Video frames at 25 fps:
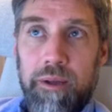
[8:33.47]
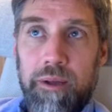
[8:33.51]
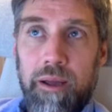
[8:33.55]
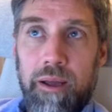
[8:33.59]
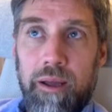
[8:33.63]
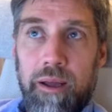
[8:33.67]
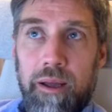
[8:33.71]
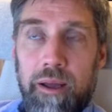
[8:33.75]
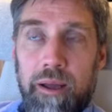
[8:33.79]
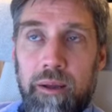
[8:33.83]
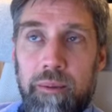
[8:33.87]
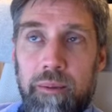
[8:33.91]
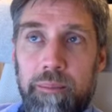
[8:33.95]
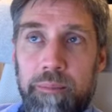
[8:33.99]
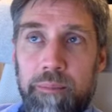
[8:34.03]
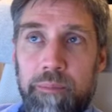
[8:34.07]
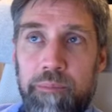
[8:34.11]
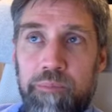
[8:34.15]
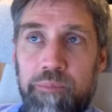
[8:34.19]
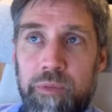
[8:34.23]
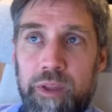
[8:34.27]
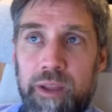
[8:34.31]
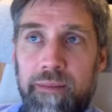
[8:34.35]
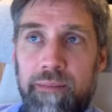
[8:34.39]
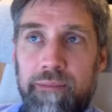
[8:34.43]

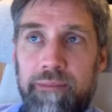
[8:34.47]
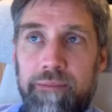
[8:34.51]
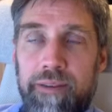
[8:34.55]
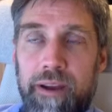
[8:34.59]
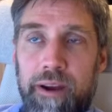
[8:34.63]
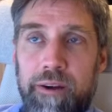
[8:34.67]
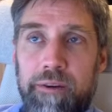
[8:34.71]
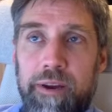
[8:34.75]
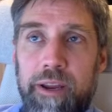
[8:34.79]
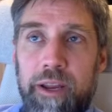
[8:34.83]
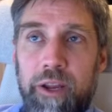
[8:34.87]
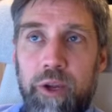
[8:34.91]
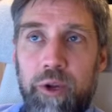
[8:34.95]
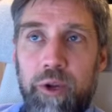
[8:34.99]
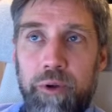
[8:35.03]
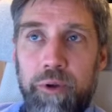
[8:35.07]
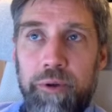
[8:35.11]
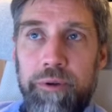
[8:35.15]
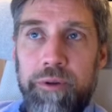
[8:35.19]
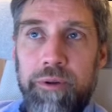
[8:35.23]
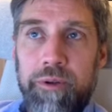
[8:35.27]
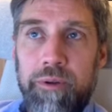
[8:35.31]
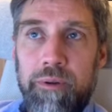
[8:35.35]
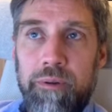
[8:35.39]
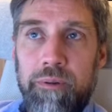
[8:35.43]
very
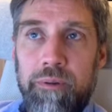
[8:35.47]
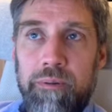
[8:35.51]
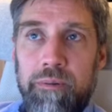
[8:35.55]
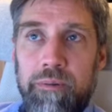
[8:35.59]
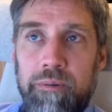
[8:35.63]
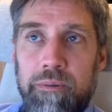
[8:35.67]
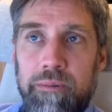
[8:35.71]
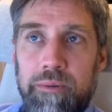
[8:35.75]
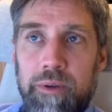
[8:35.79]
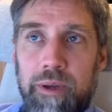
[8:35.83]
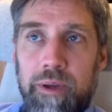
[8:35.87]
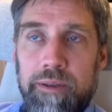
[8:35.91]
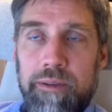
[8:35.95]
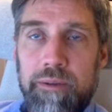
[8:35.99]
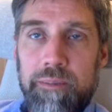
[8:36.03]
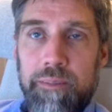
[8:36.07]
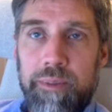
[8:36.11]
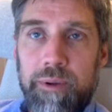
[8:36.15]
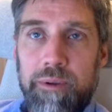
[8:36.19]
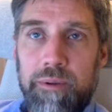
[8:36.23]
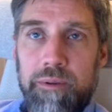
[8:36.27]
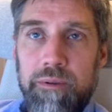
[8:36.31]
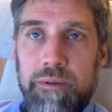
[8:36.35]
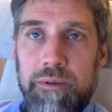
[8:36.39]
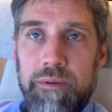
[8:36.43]
good, I
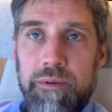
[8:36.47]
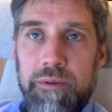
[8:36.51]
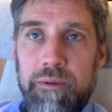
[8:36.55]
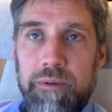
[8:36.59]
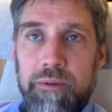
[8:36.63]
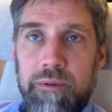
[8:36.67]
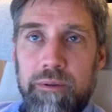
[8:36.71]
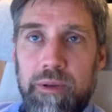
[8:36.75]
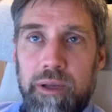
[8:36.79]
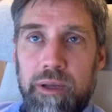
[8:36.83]
suppose,